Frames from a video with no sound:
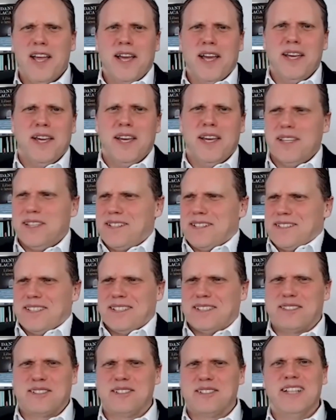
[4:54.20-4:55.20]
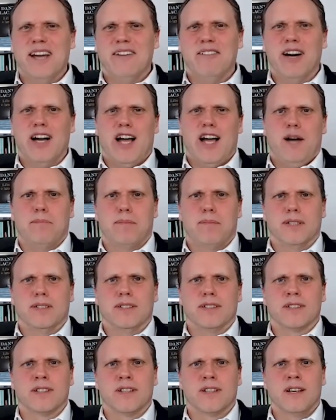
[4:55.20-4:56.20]
It just never
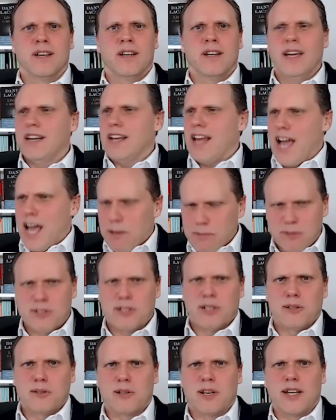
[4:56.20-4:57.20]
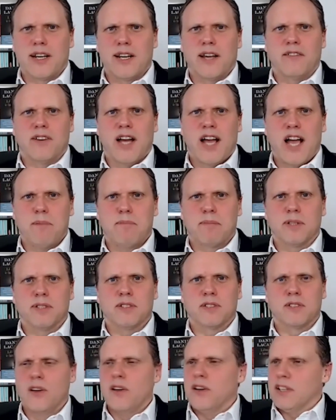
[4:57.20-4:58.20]
happens. It absolutely never
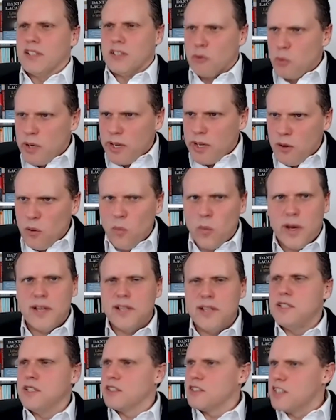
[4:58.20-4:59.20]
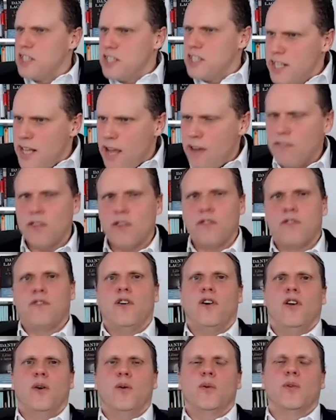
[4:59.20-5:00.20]
happens. The real wages never
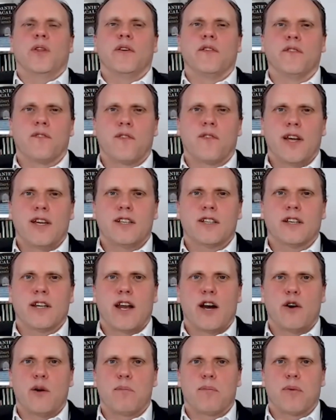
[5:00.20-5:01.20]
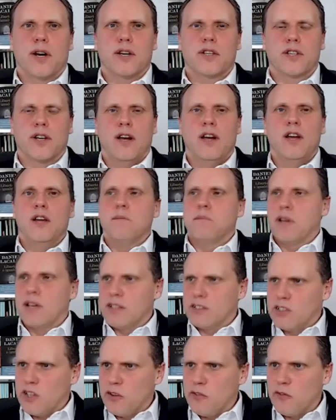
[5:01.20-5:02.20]
follow the inflationary pressure
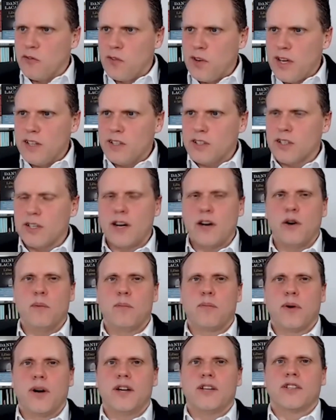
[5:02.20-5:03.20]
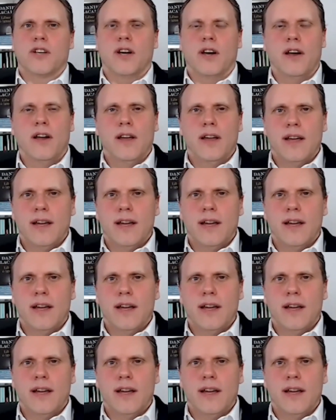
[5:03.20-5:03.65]
because the inflationary pressure